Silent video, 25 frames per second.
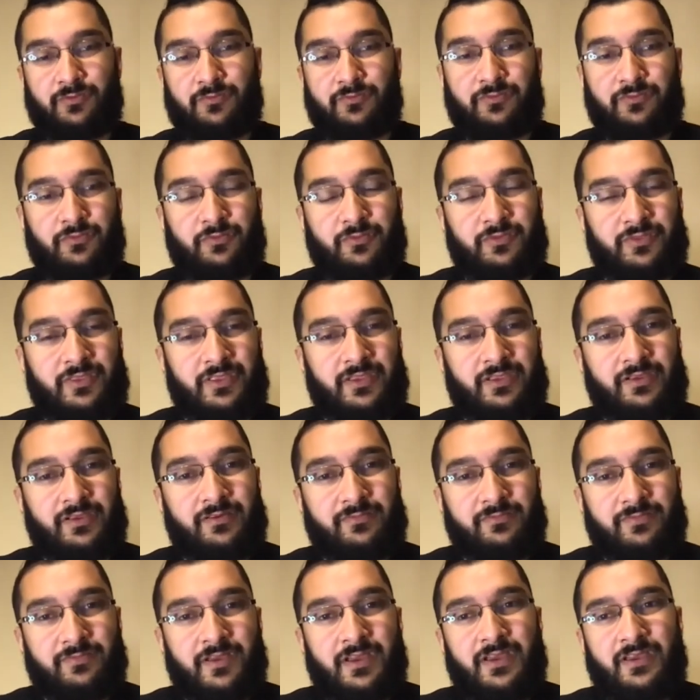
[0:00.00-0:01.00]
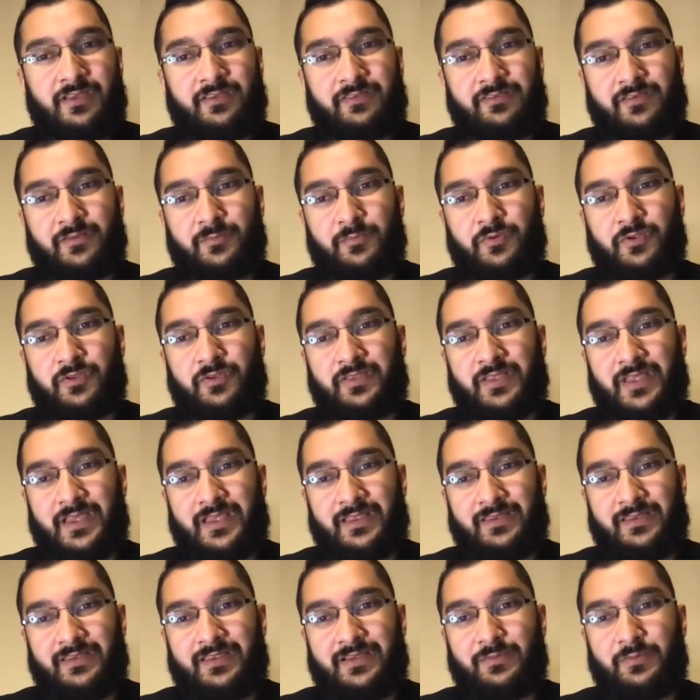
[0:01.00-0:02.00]
So you think of someone that
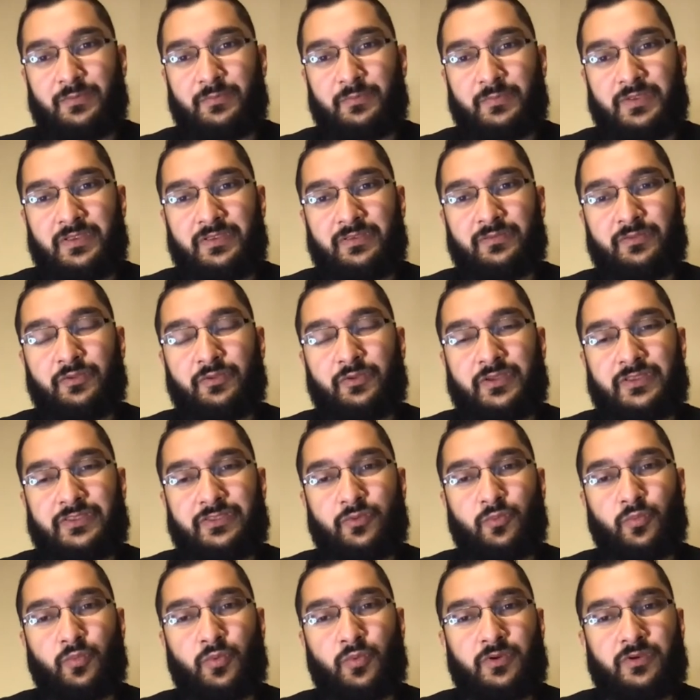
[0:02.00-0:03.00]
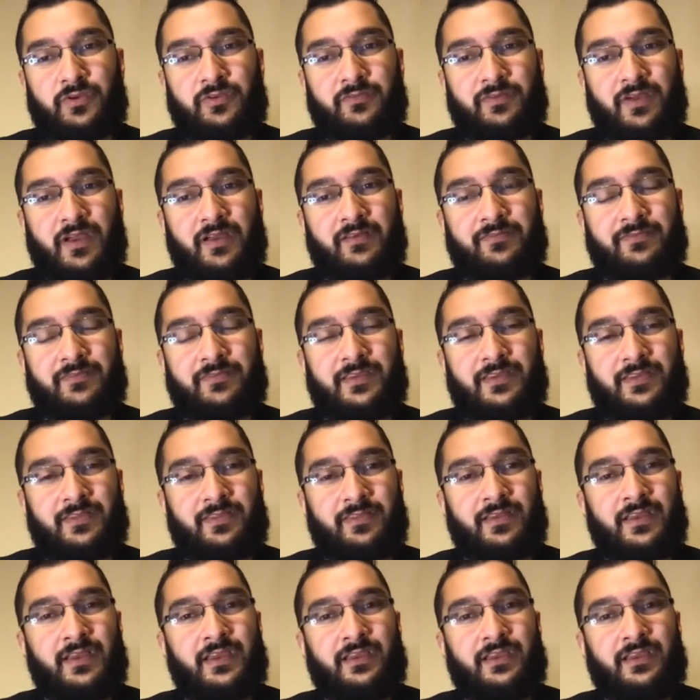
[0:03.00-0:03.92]
when we look at the word of Hafidh,